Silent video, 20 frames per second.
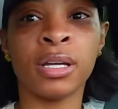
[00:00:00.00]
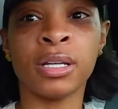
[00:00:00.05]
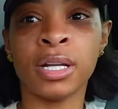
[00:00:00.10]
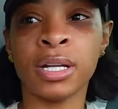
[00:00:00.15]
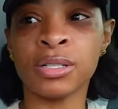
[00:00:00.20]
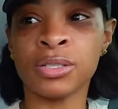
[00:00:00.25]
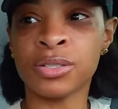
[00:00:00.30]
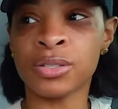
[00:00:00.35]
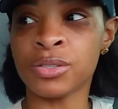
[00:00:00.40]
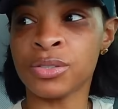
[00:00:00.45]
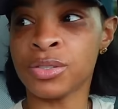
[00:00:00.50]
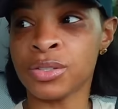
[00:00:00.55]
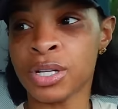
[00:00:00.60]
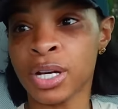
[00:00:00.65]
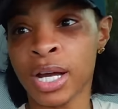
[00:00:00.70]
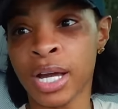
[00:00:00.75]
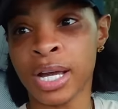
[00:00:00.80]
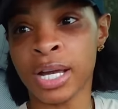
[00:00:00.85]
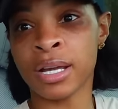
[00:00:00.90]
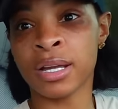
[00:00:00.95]
and I showed you
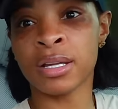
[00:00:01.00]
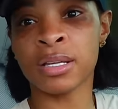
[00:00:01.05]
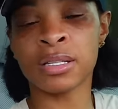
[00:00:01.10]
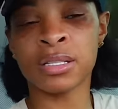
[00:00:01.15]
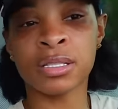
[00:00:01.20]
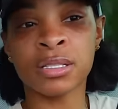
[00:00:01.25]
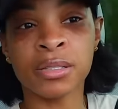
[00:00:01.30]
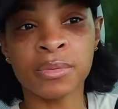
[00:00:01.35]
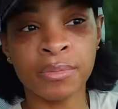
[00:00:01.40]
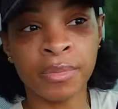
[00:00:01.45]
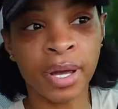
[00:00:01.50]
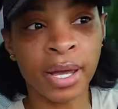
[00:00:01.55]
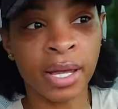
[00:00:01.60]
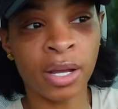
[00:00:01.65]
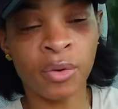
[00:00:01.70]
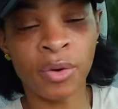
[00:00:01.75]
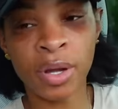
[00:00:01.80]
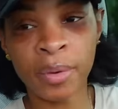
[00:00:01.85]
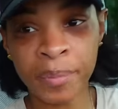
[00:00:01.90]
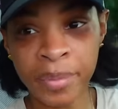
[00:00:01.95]
guys my
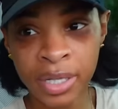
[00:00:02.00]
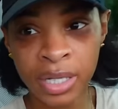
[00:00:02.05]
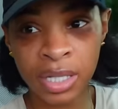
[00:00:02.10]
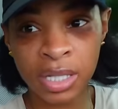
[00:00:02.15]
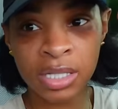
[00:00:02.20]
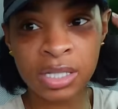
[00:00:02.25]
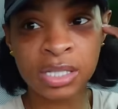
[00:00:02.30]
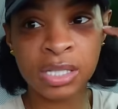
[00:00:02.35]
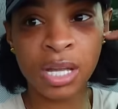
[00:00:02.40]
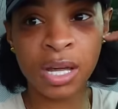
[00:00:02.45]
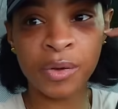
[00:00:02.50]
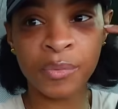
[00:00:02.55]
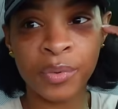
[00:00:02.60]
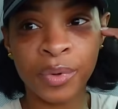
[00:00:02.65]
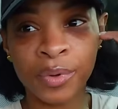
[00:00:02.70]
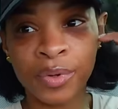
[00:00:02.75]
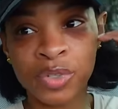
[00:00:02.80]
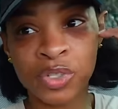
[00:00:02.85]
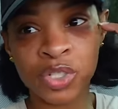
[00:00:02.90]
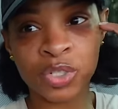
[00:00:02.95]
equipment and stuff. We
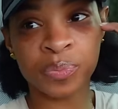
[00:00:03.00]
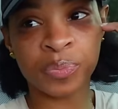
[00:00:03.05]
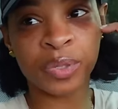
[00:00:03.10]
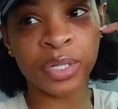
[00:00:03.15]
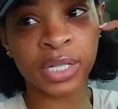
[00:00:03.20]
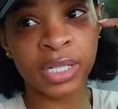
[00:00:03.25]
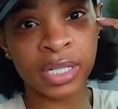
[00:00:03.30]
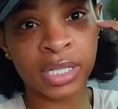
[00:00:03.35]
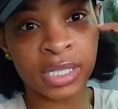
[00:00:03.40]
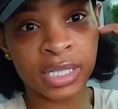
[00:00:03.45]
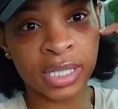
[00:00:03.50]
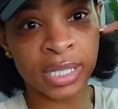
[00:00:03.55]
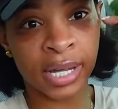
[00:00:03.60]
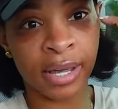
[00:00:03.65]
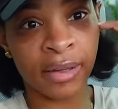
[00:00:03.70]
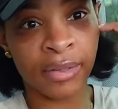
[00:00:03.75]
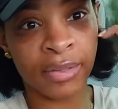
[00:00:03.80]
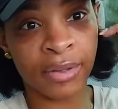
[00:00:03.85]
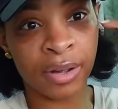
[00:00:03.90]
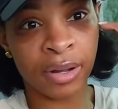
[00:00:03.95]
were just putting it
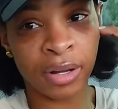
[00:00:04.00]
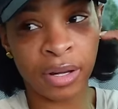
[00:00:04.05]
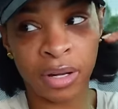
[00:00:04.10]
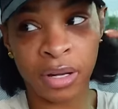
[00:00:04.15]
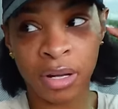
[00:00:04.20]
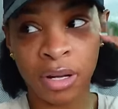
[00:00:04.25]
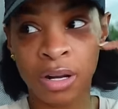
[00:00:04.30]
together,